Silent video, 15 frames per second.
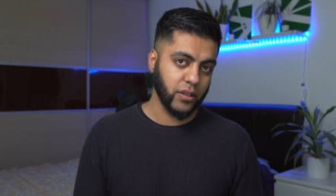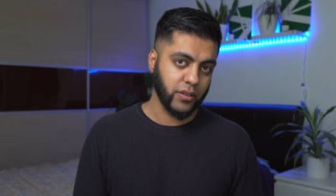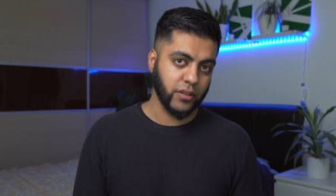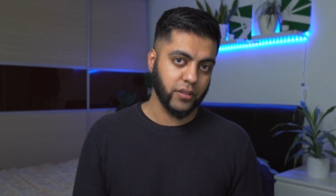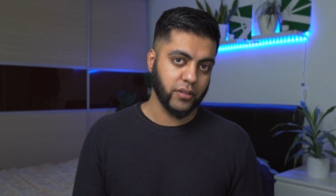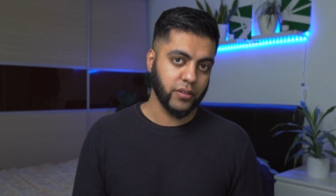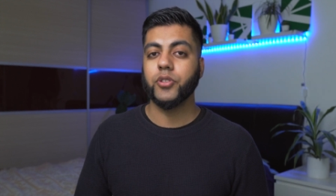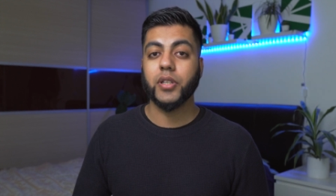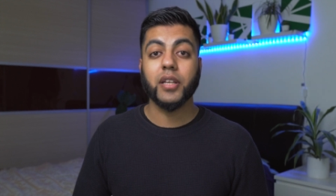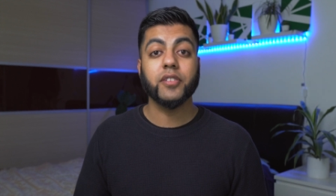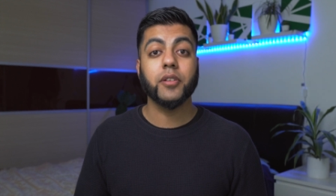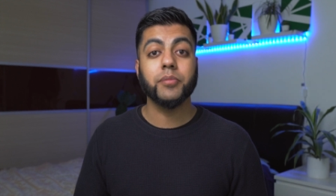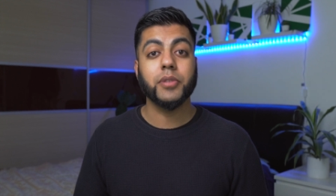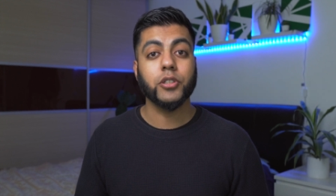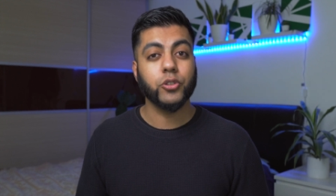others. So that's
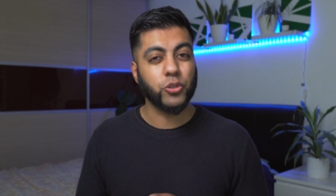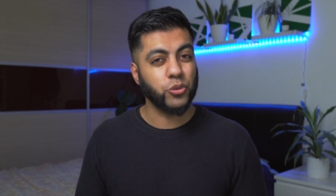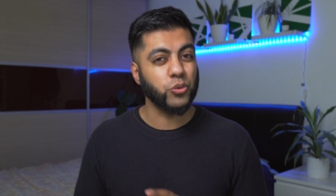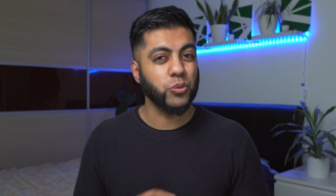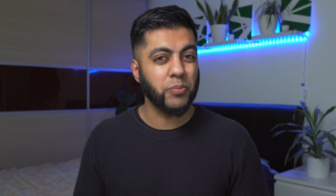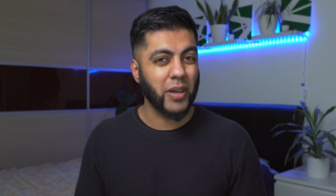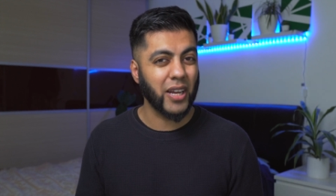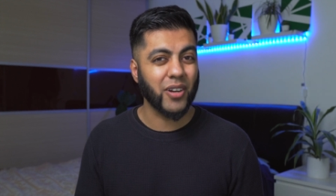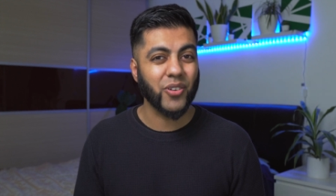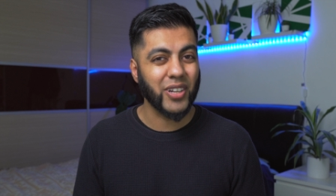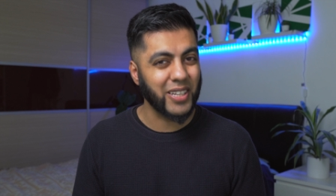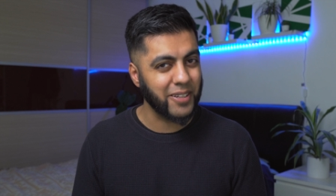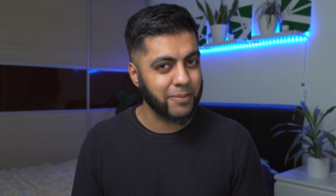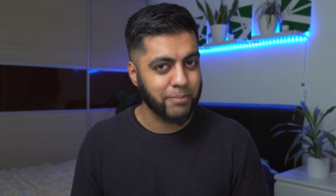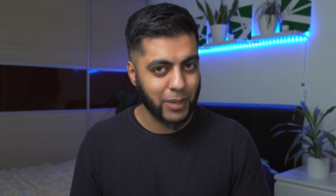something to bear
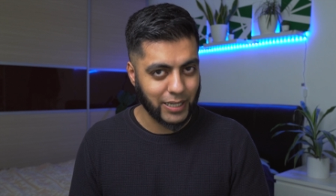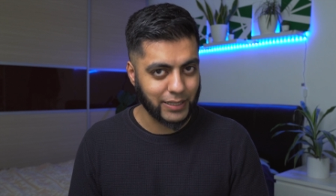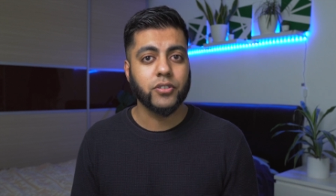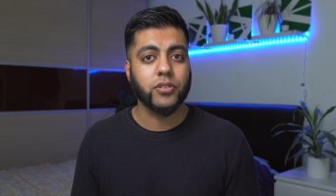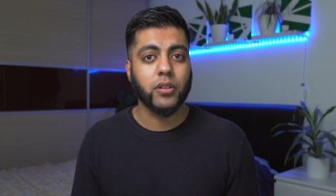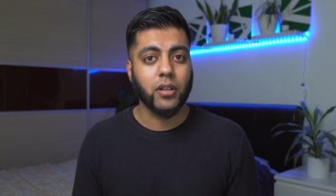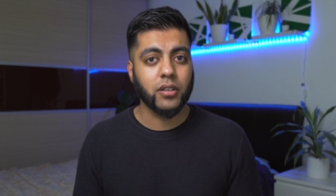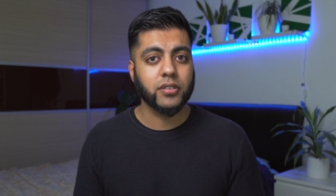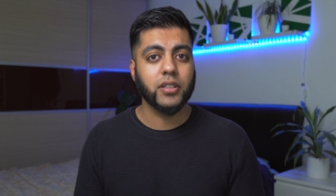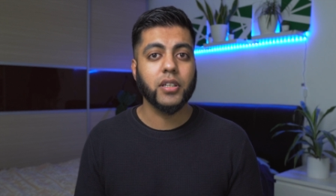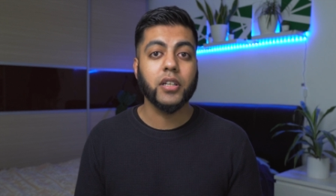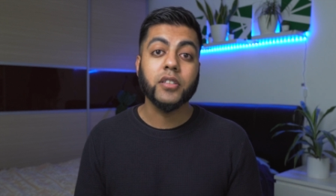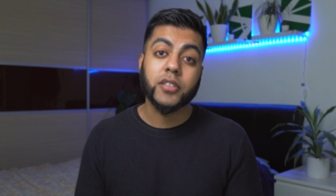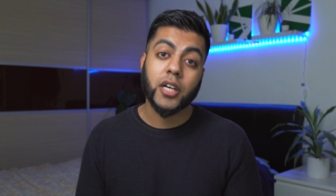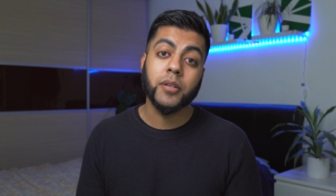in mind. So
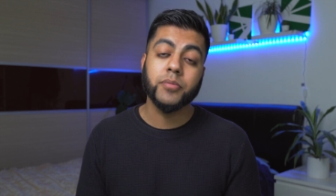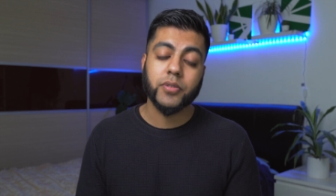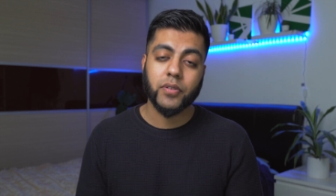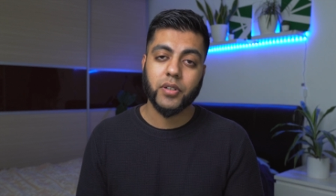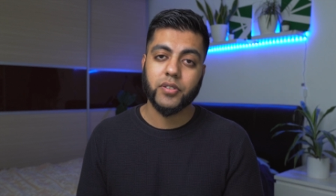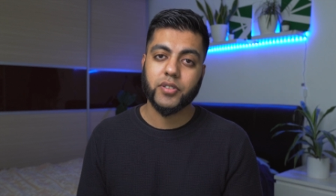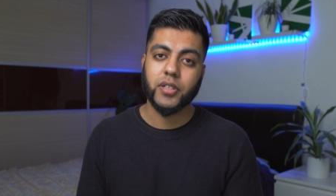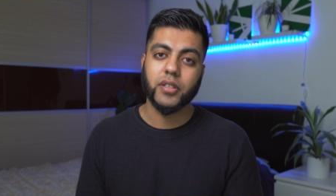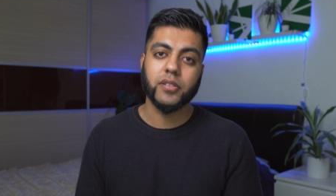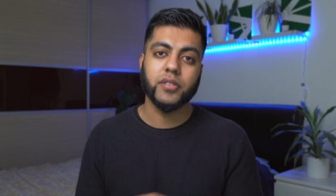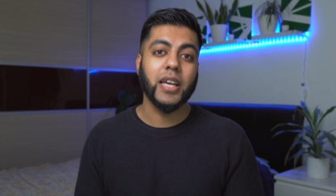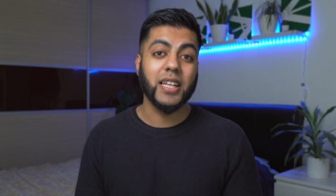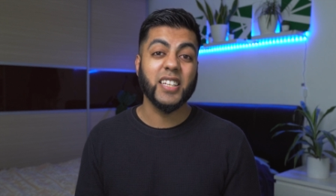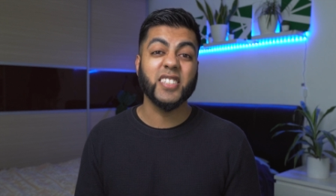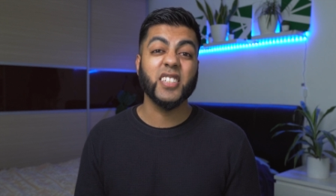lastly, in terms of concerns,
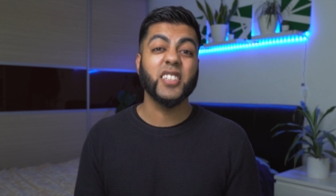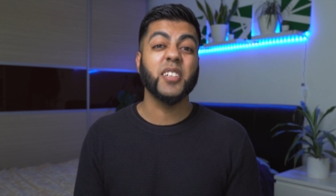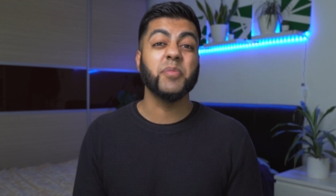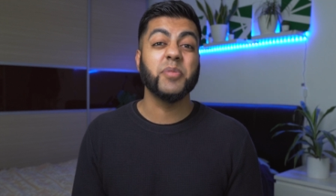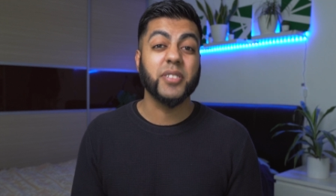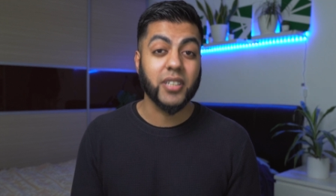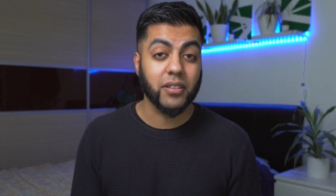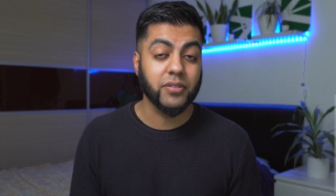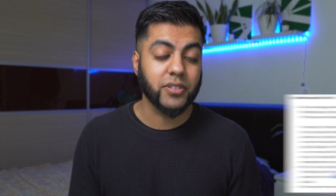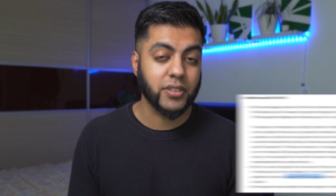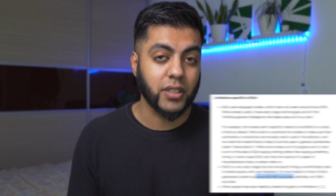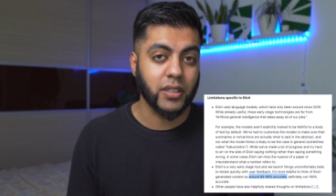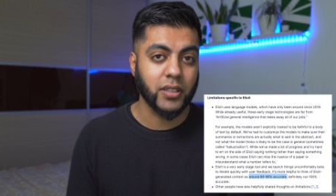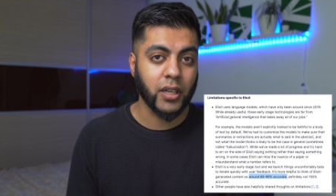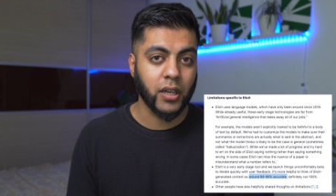Elicit themselves
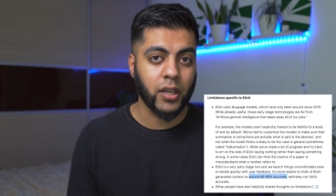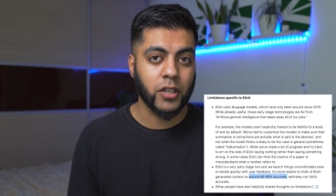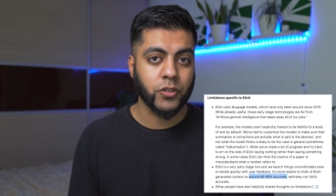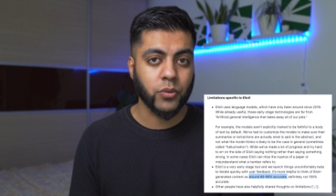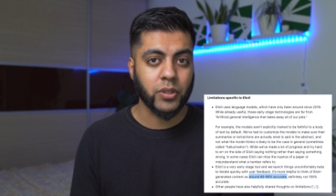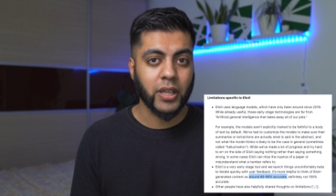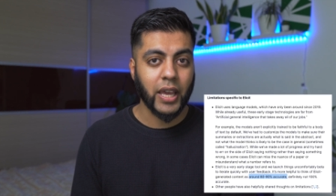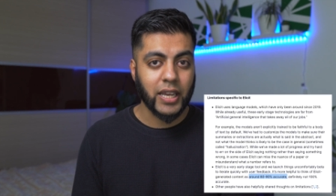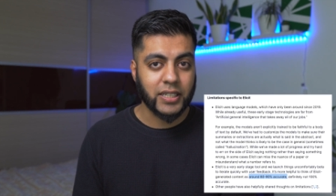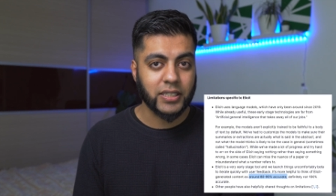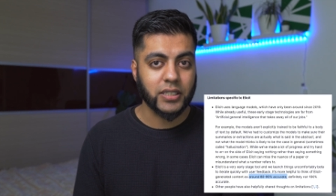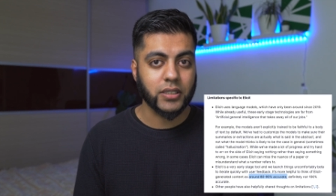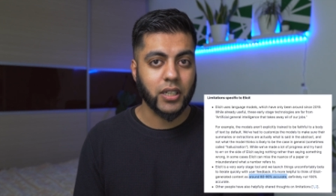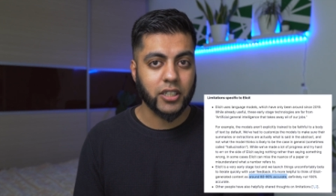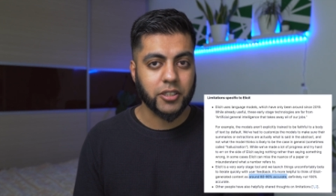say that it's only
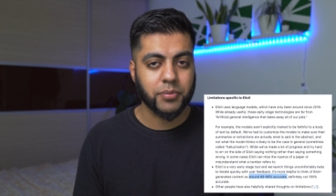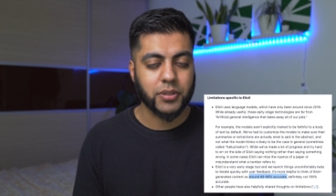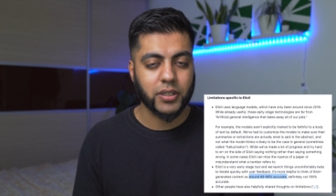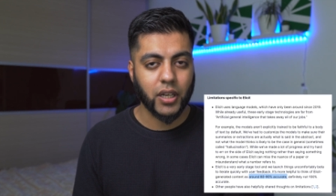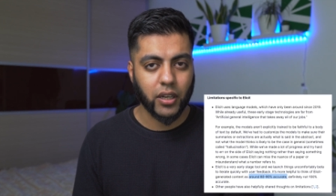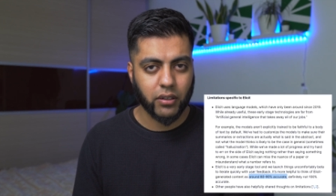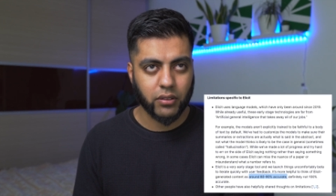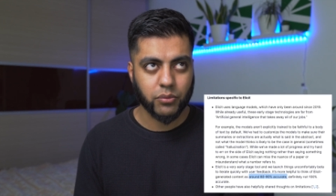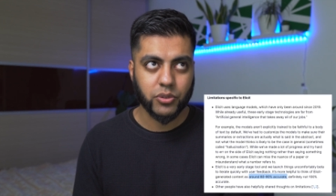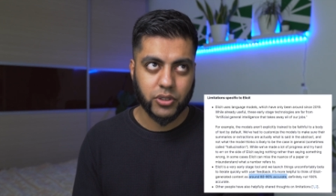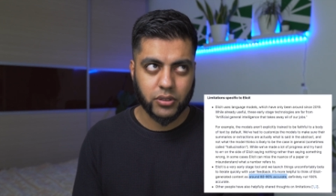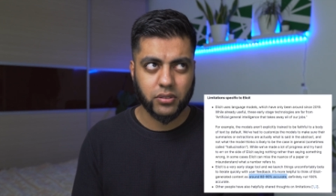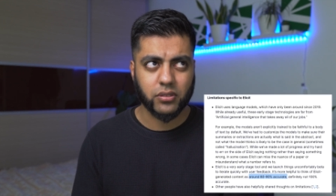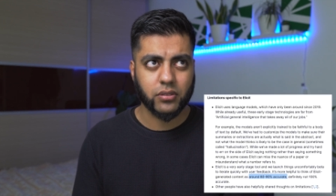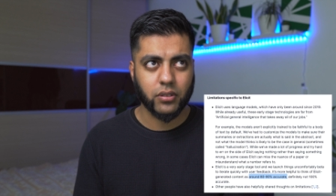80 90% accurate, which
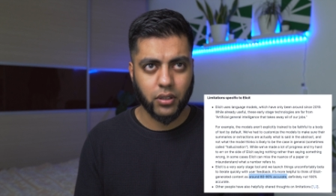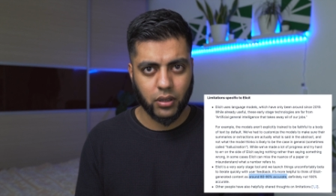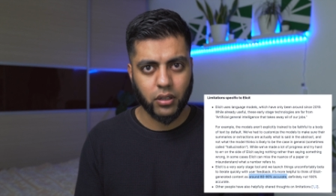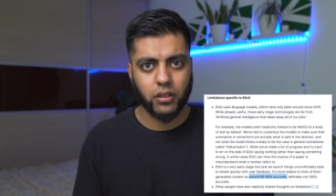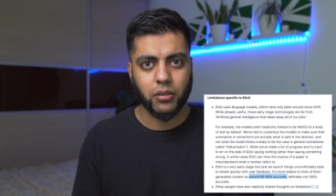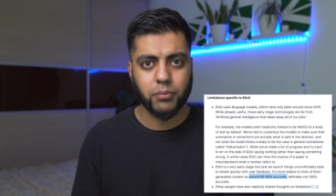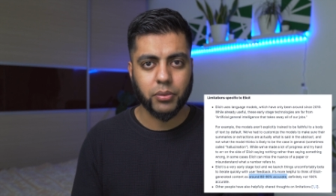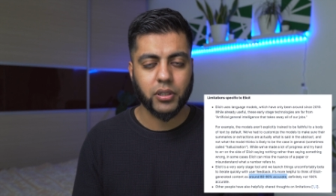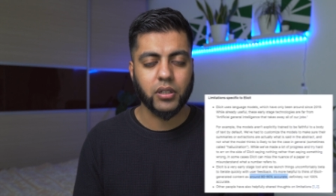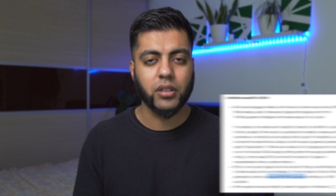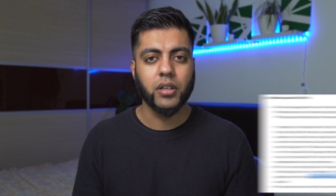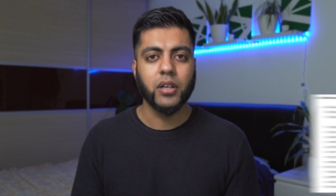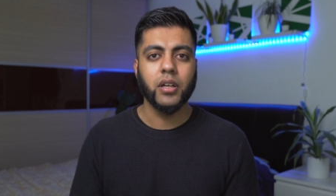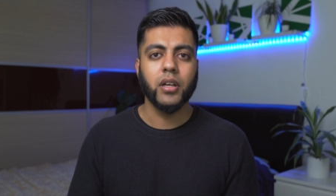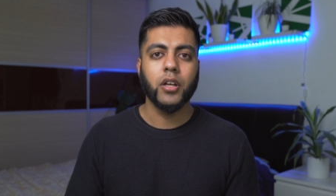is a lot, but
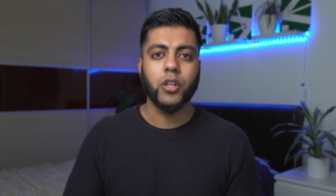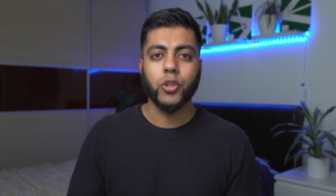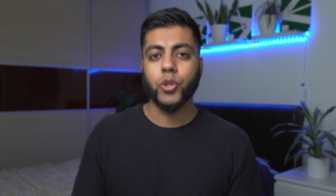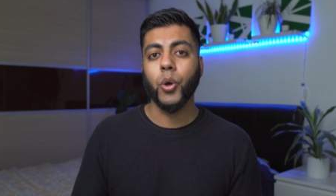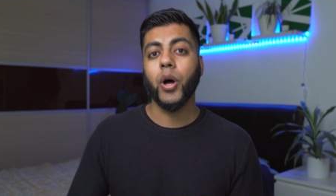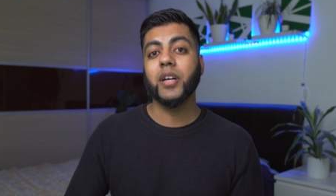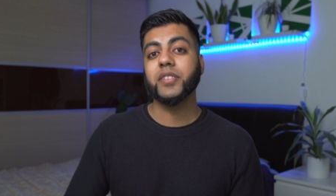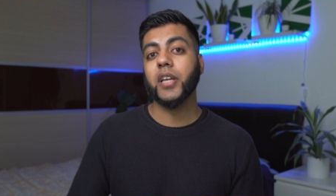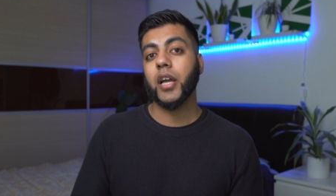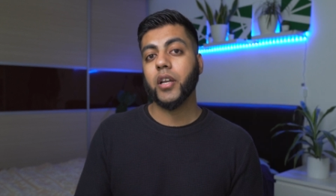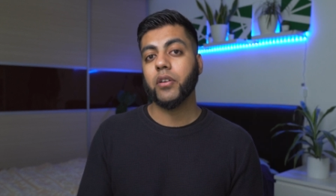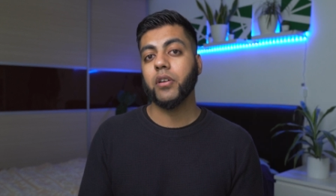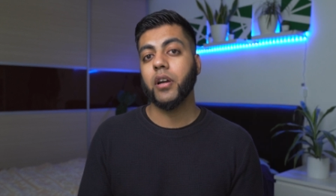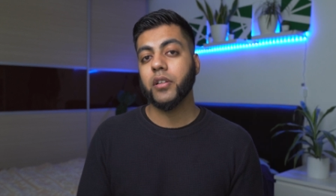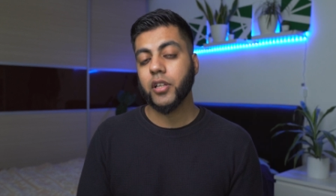not as
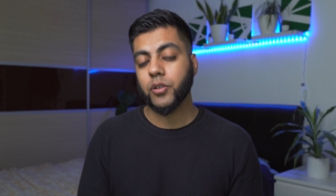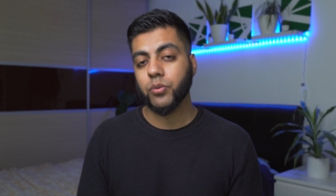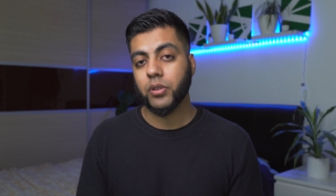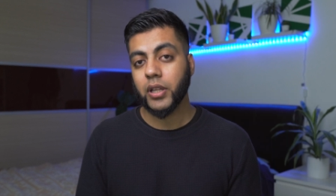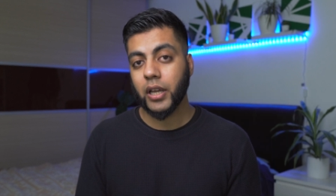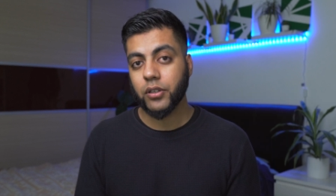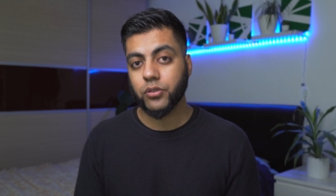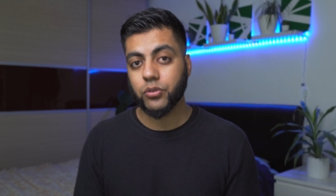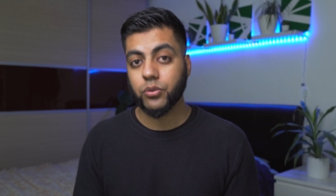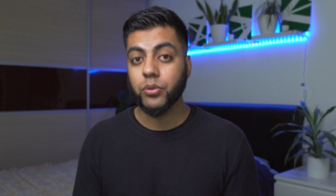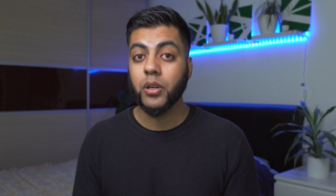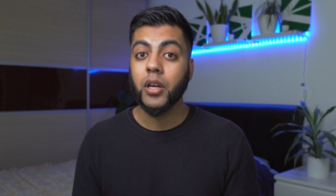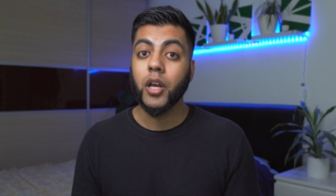accurate as they would like to,